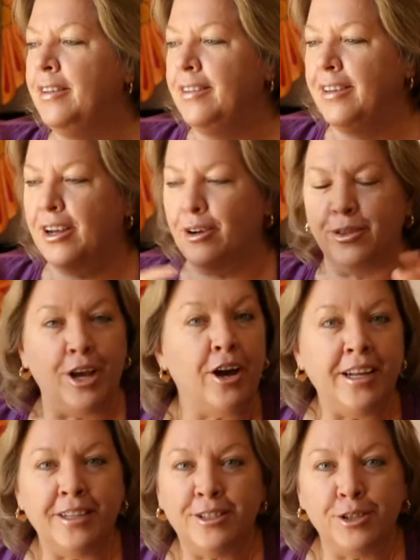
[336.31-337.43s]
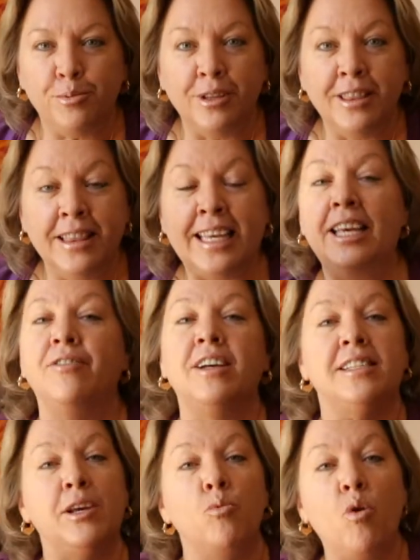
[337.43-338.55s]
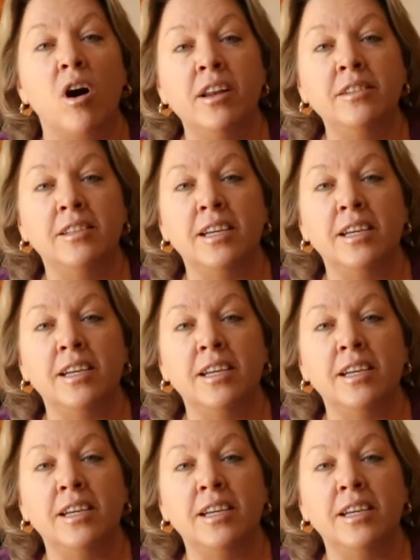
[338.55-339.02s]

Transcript: the audiences wouldn't leave because they wanted